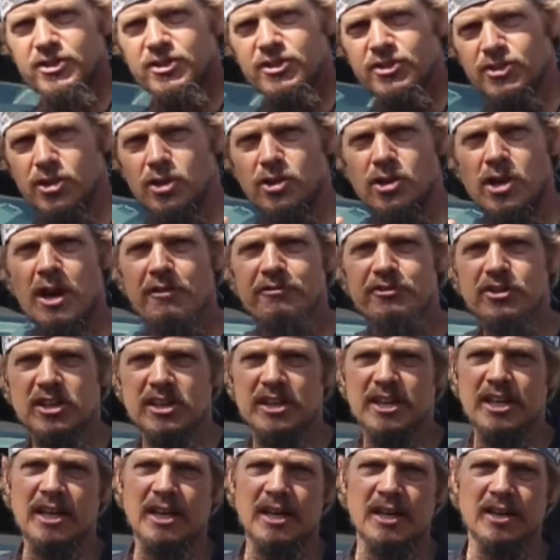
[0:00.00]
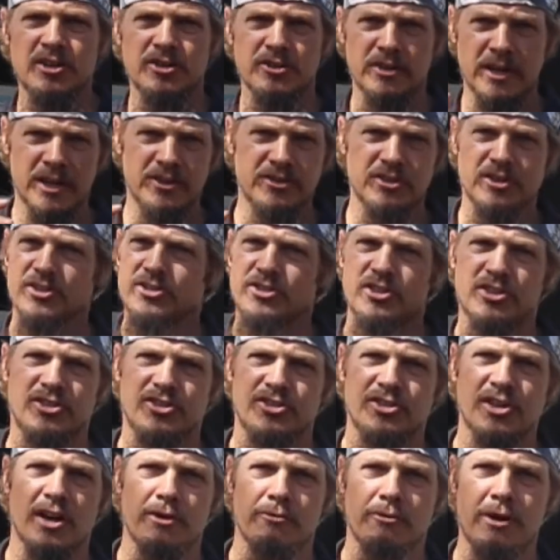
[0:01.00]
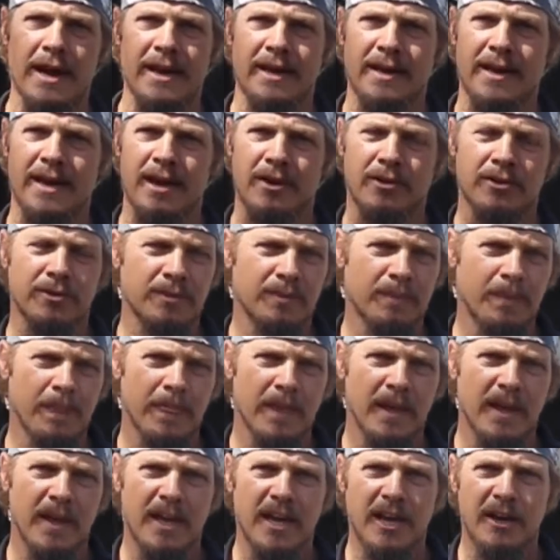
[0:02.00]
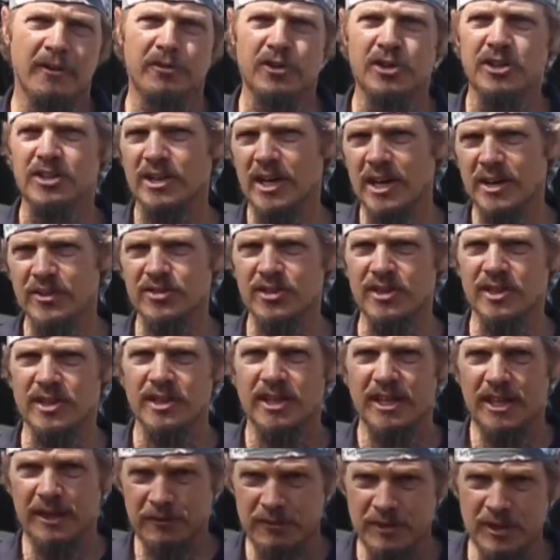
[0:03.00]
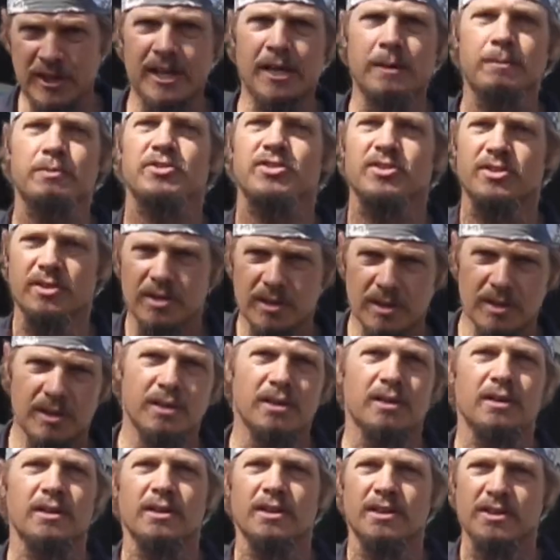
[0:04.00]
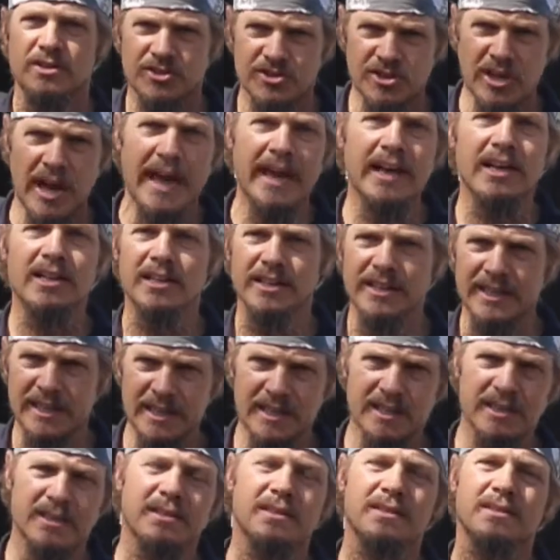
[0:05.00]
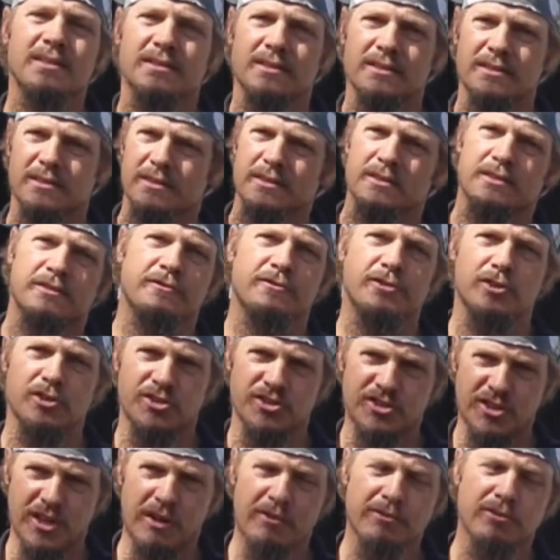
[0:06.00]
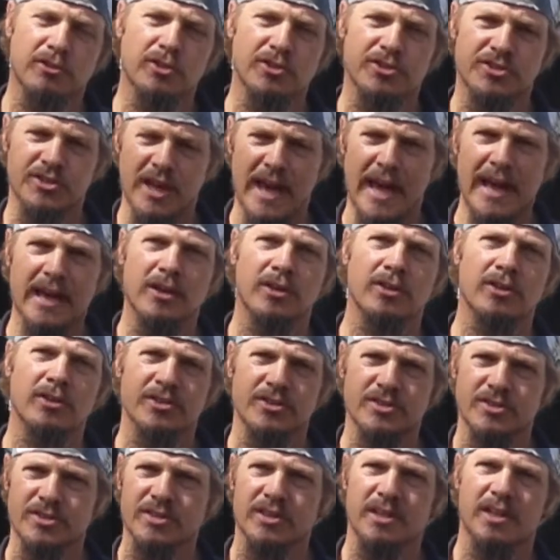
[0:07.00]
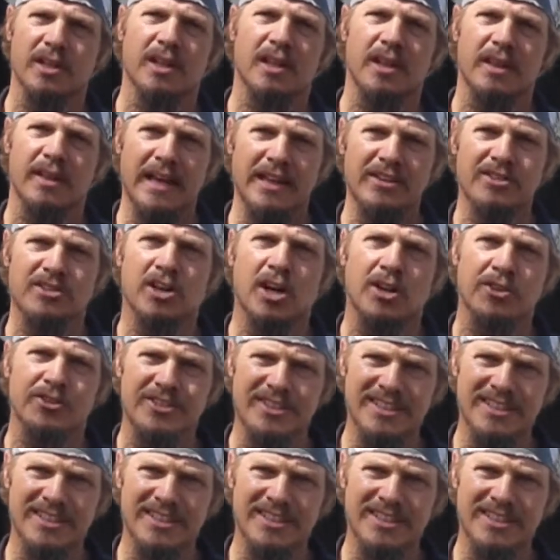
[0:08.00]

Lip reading: turn off the key, your engine should shut right down. If it doesn't, if it keeps cycling for several cycles, that's called